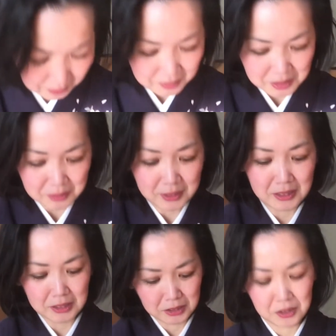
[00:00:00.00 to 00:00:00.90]
this one
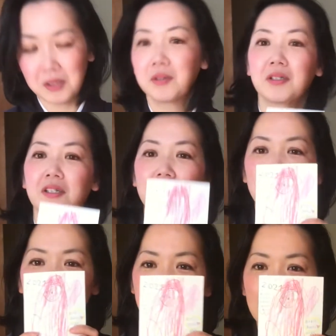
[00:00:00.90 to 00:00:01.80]
is so
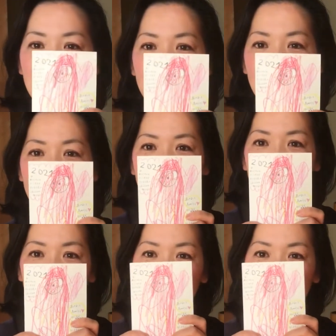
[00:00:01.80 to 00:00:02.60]
cute. That this is